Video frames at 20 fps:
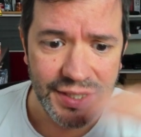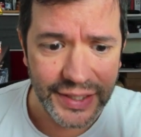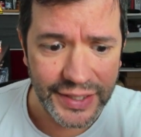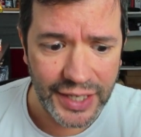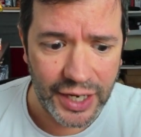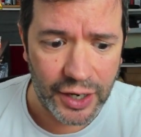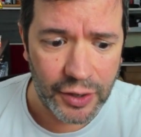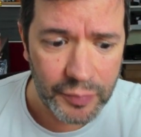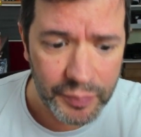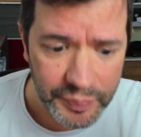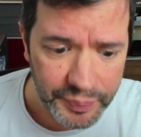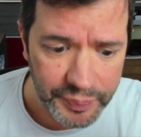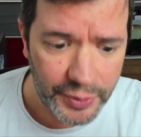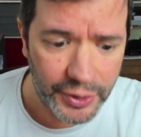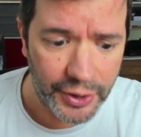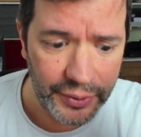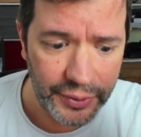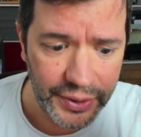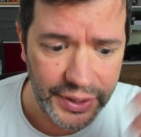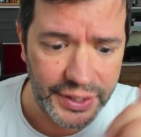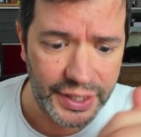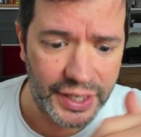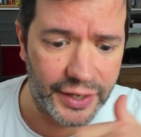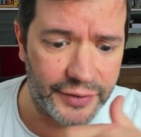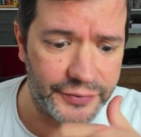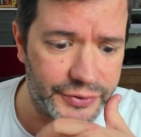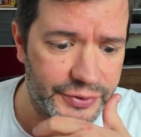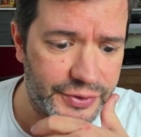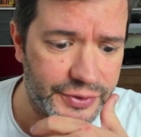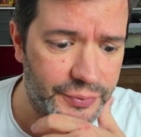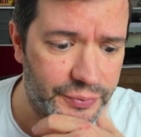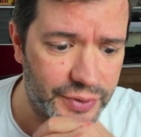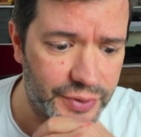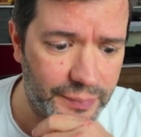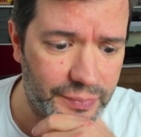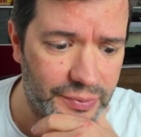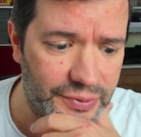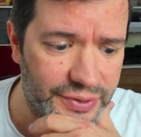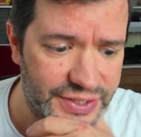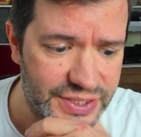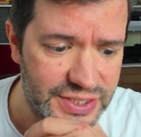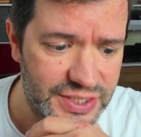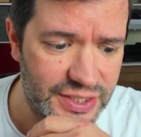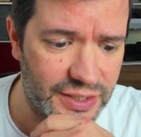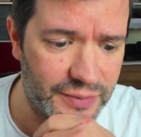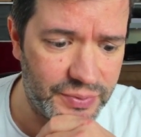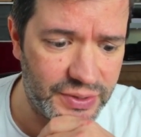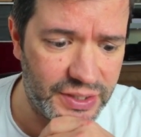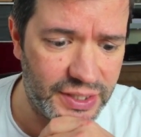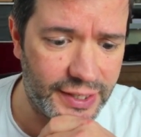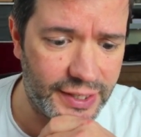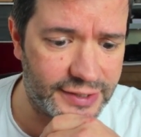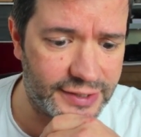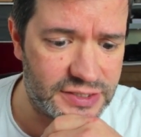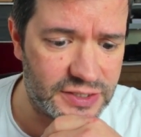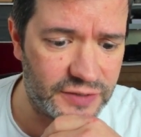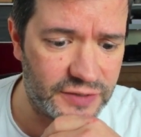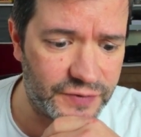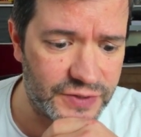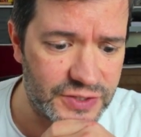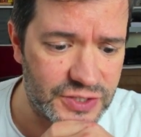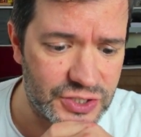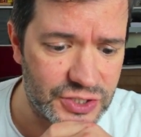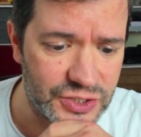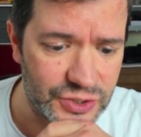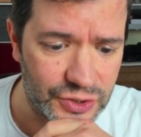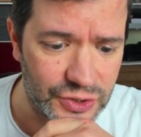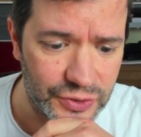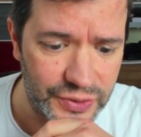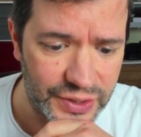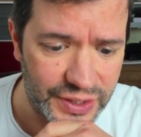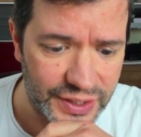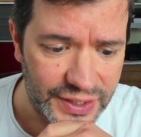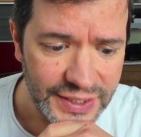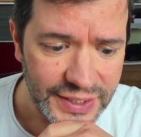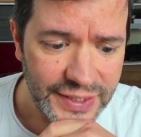Now, buried under the rubble, that's going to be a different story.